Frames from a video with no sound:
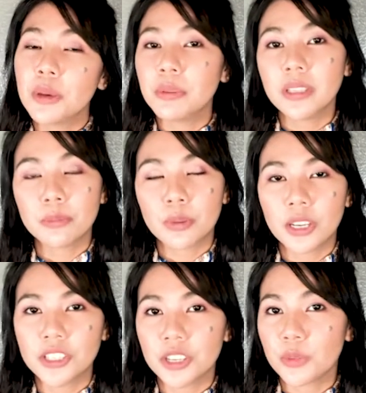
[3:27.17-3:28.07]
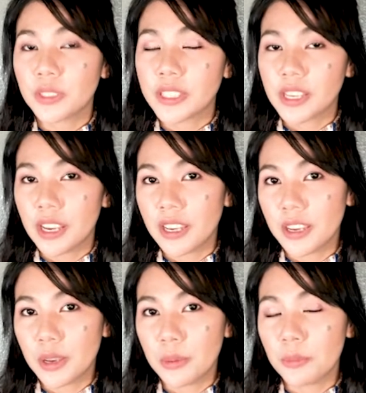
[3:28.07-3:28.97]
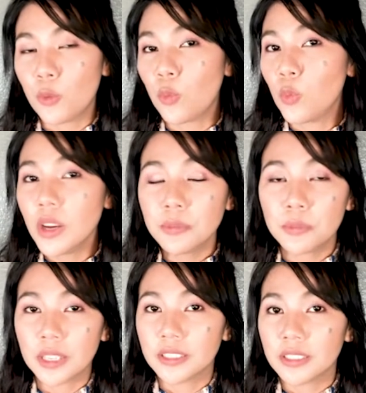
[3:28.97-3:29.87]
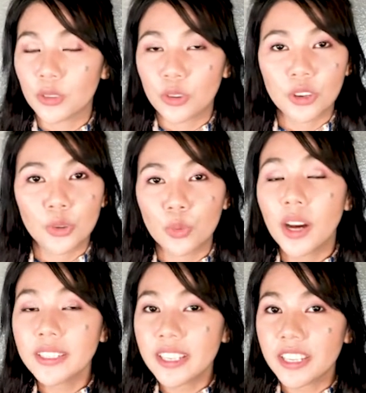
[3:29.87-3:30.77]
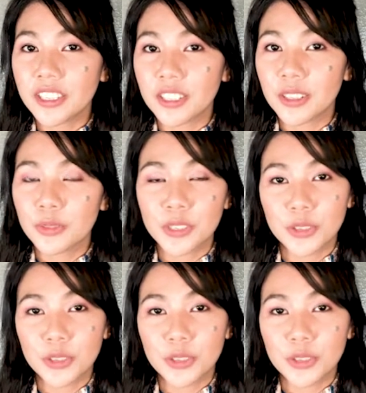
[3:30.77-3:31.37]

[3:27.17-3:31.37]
Maybe the project will take him 1 month or 1 year,